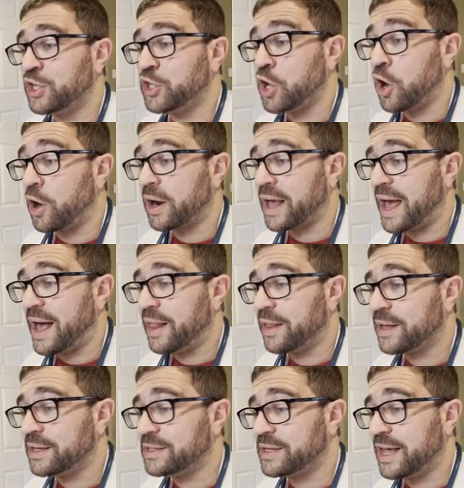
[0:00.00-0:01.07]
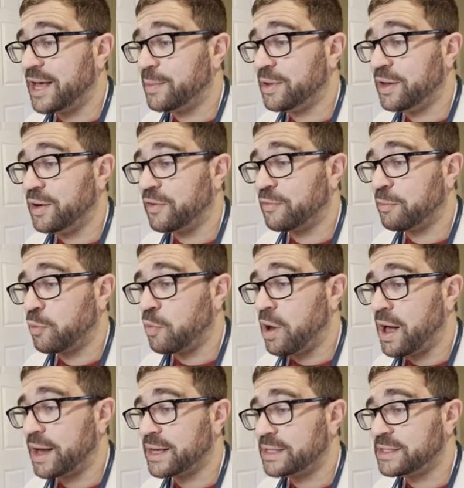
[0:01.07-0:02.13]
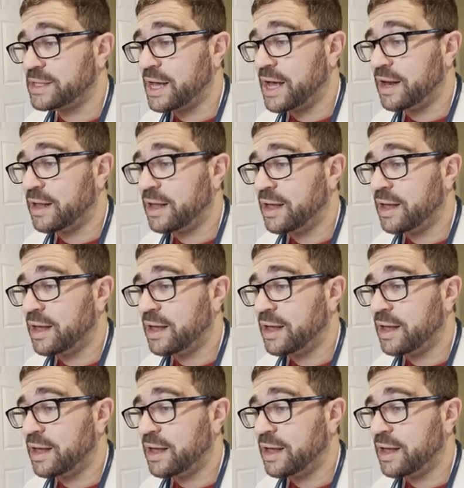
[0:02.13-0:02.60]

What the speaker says: Dark Alakazam here from the Rocket set.